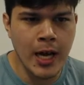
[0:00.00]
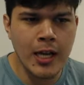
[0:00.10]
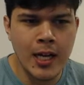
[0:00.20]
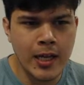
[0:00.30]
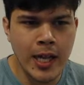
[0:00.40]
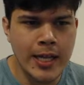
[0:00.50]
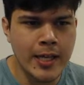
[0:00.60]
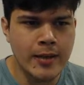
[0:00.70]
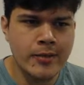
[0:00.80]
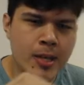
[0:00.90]
kind of like
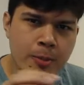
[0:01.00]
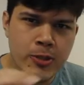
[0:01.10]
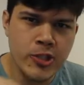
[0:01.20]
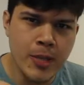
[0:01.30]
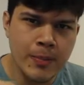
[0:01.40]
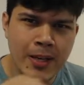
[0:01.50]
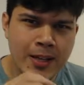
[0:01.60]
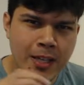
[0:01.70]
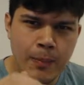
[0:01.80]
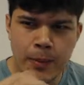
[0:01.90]
it. Keep it cheap.
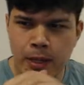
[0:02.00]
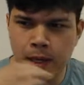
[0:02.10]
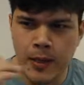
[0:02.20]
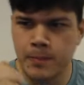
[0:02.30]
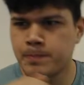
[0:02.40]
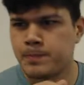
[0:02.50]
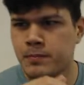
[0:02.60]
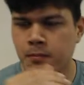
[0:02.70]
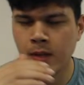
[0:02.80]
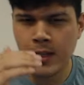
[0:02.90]
Keep it
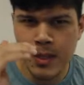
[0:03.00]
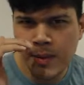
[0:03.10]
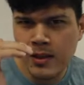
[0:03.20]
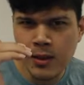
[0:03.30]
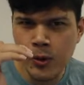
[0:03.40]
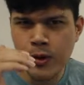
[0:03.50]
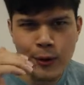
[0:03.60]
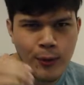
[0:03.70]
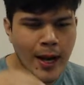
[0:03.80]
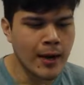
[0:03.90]
low to the
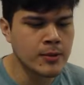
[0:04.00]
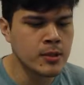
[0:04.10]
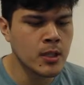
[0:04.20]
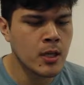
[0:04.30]
ground.